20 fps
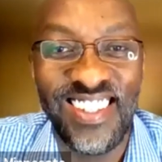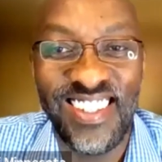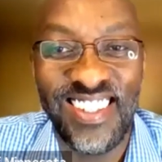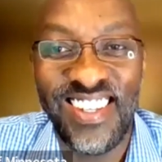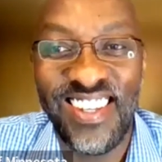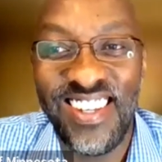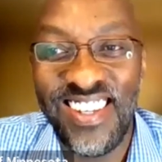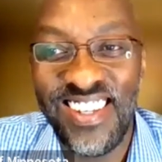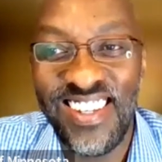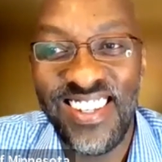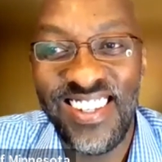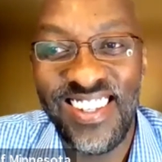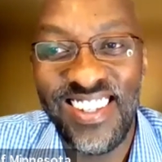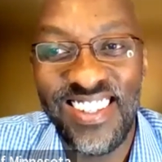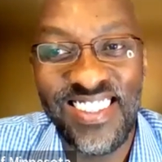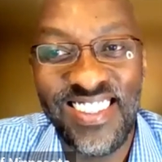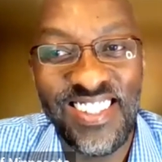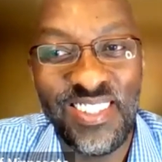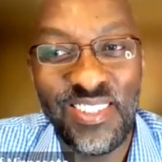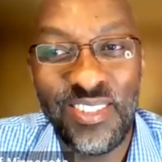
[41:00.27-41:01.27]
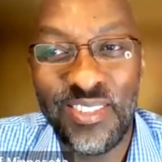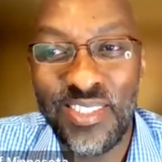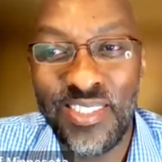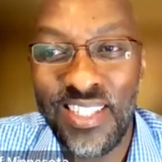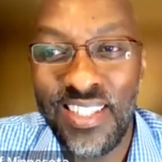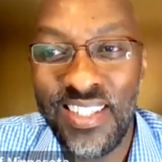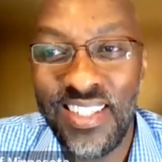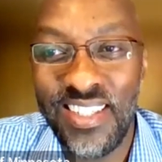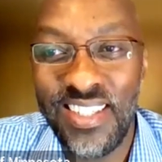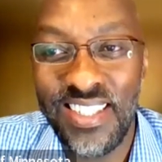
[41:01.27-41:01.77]
yeah, I, I, think those
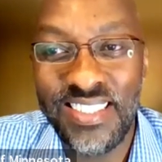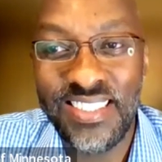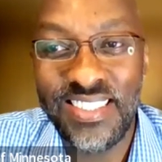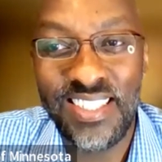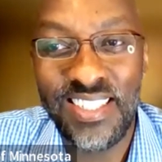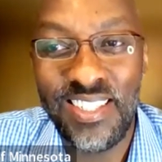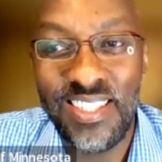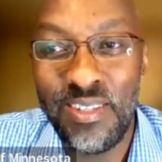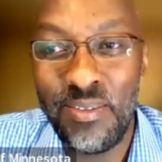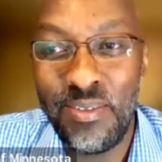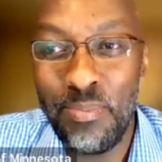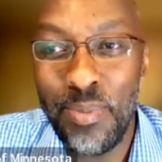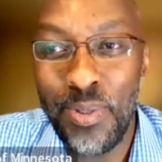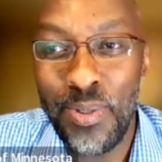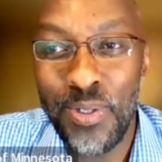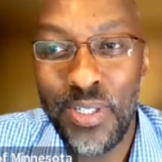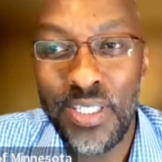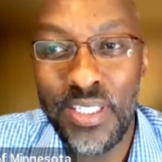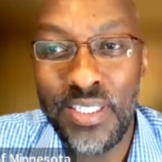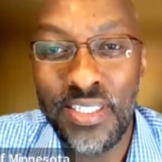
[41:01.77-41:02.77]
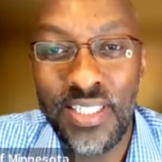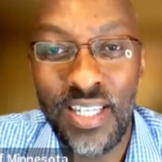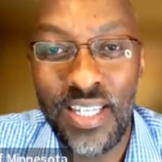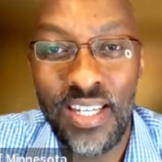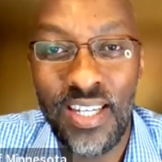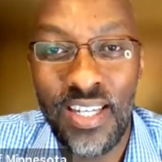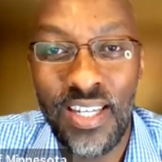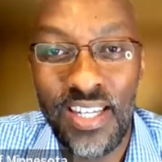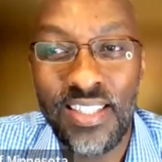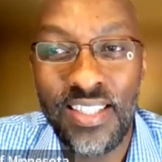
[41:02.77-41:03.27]
are excellent points.
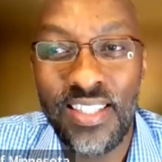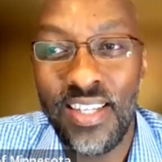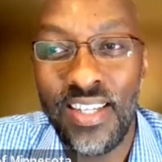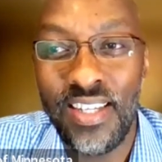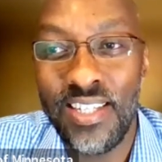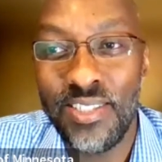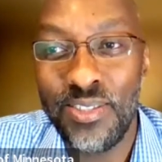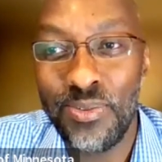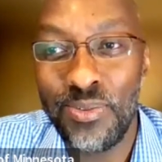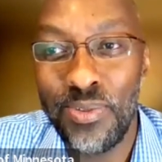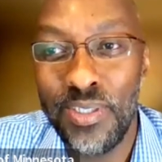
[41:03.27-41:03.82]
I like the last